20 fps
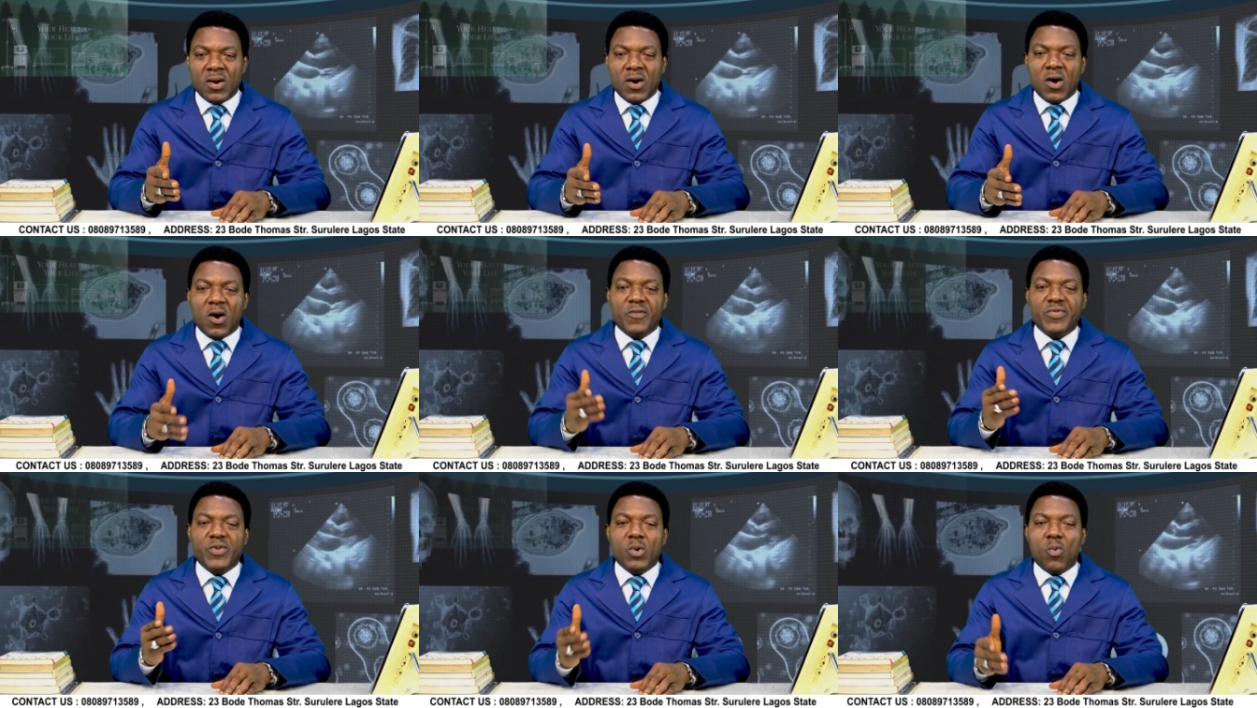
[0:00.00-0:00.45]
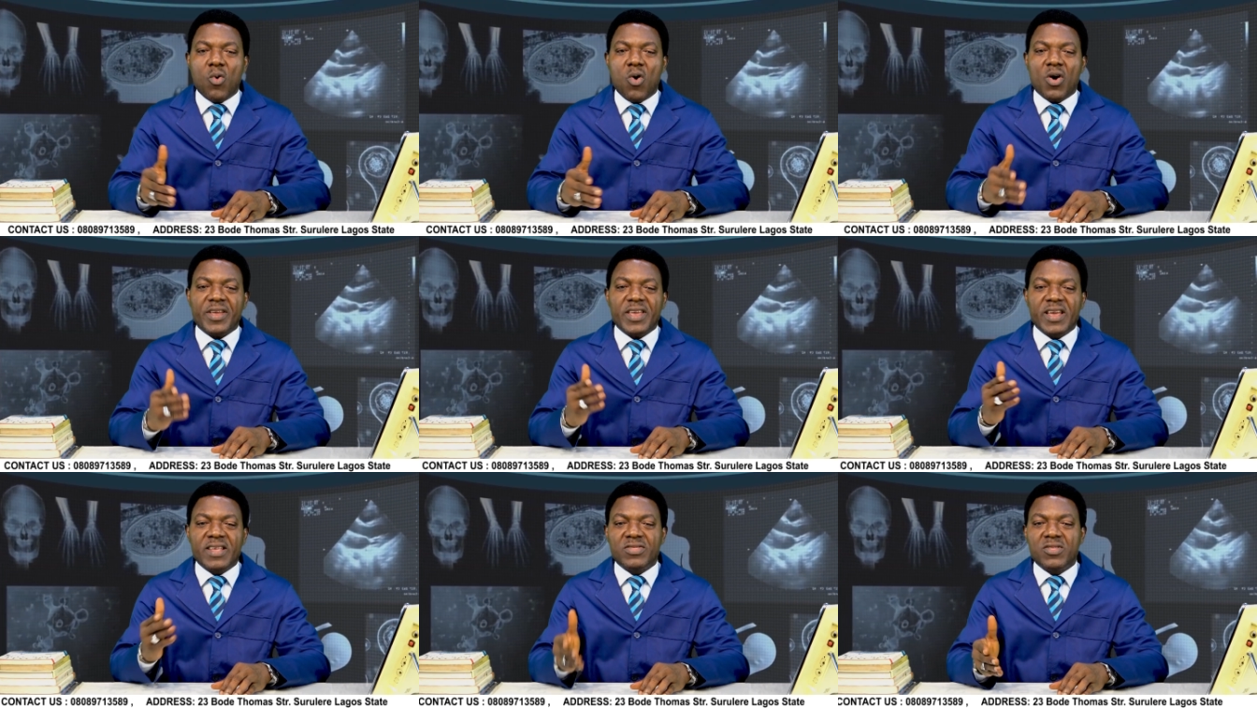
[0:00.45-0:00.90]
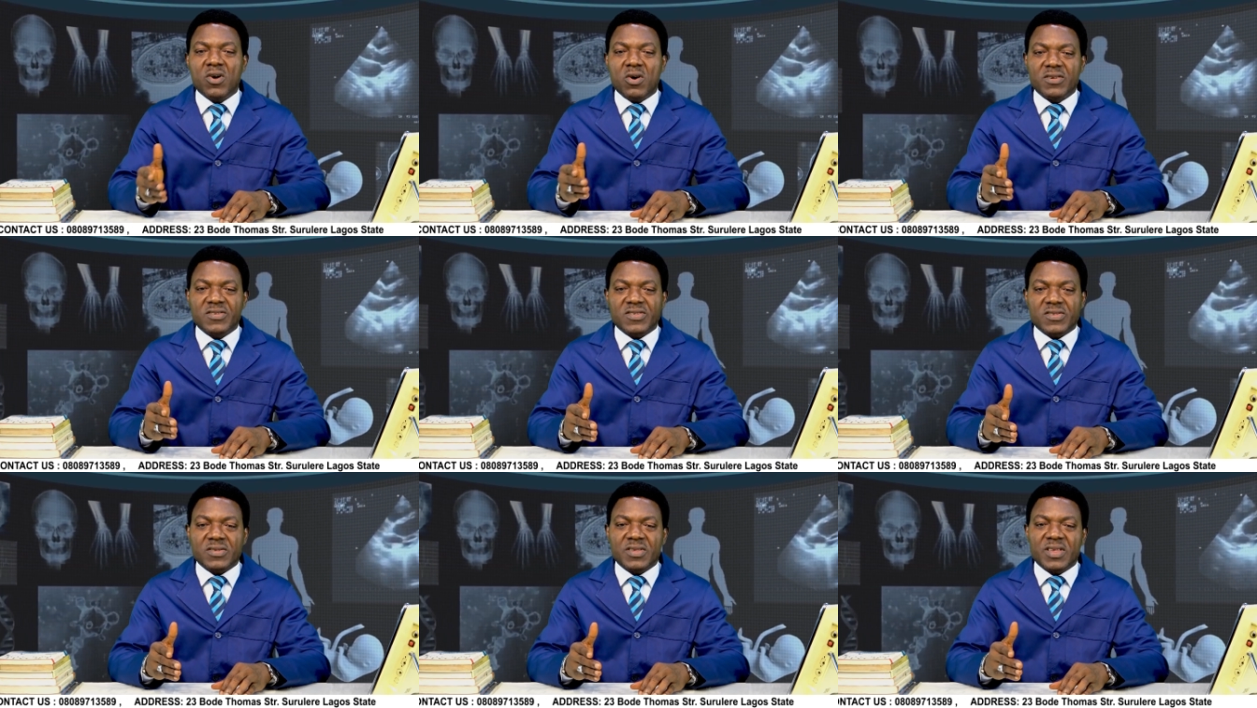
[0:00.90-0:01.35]
of the work it
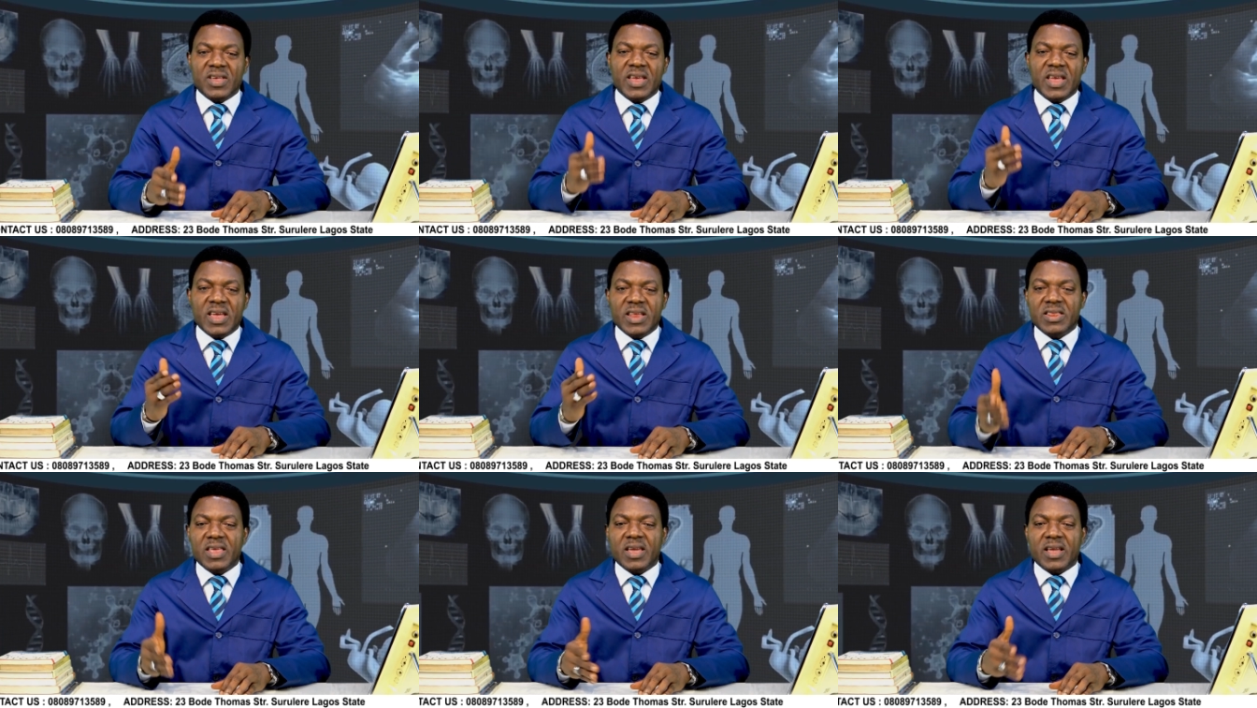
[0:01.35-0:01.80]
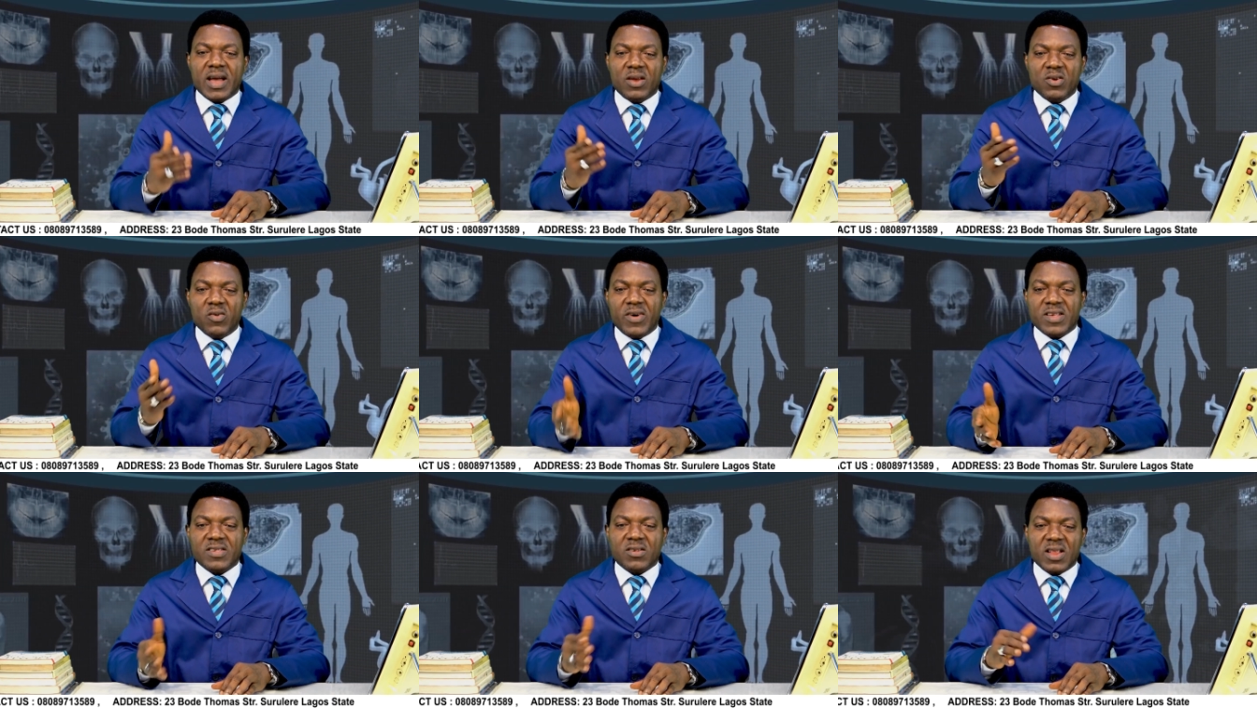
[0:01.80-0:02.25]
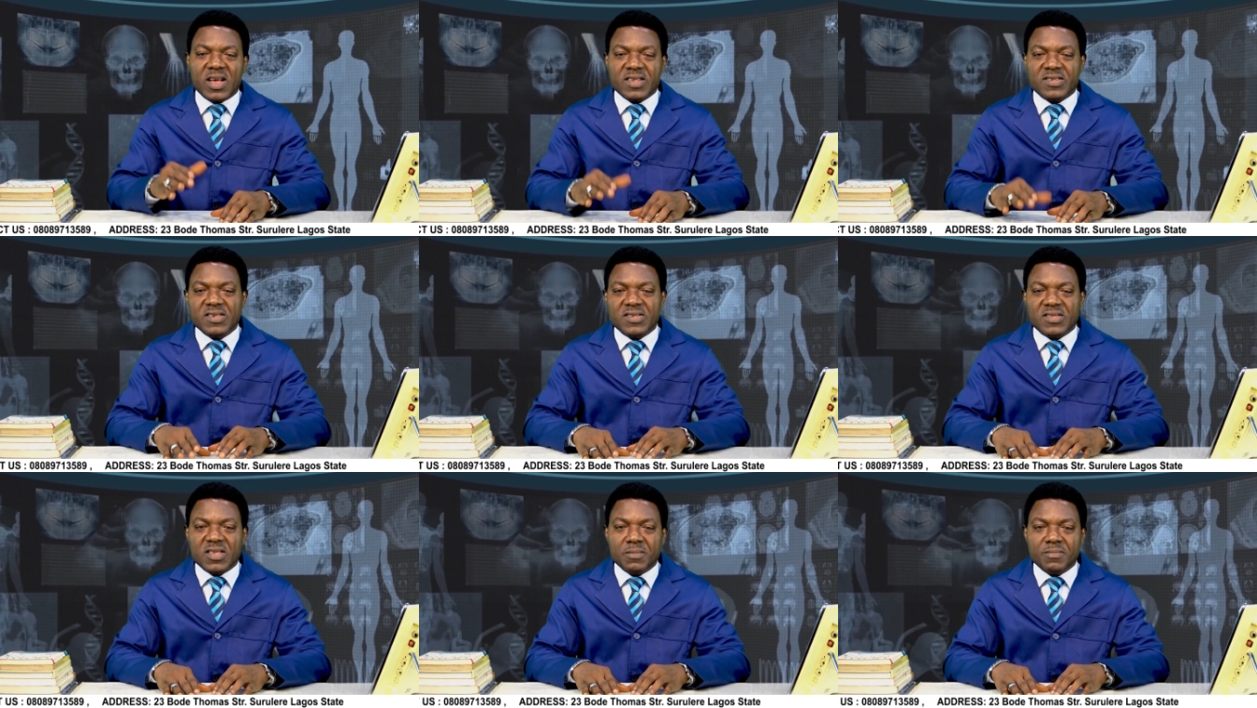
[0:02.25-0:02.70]
does in the cardiovascular
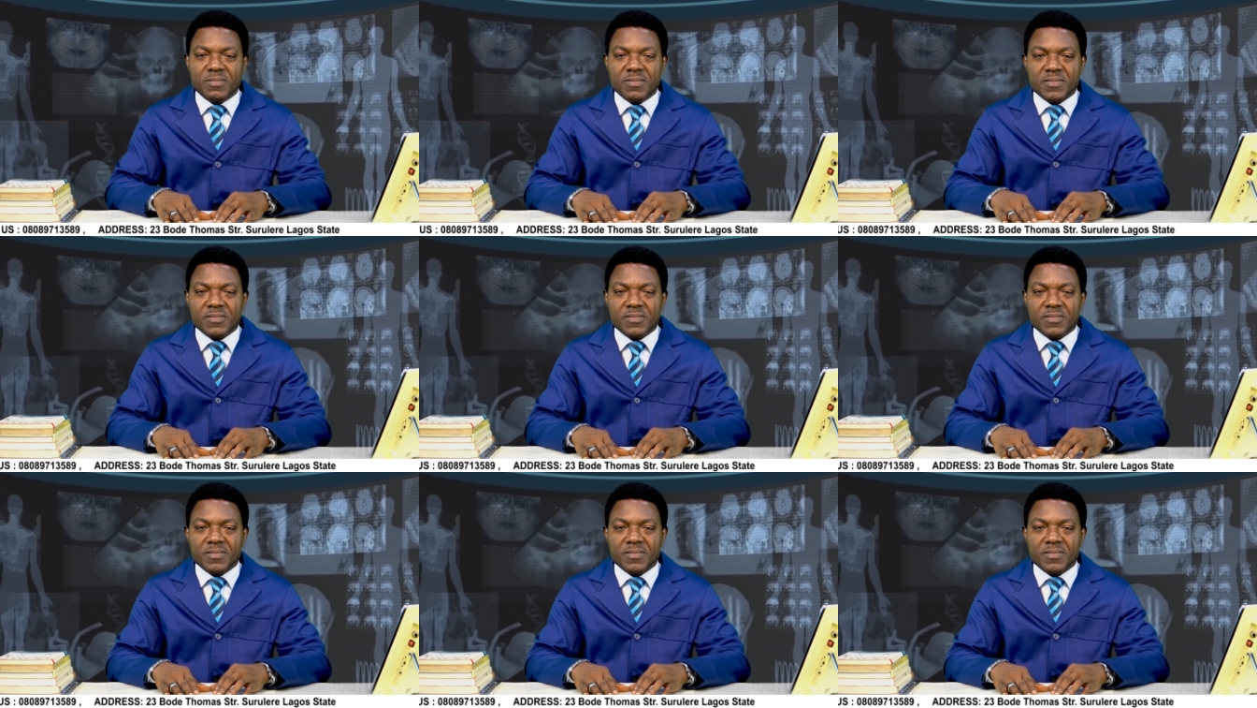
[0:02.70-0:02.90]
system.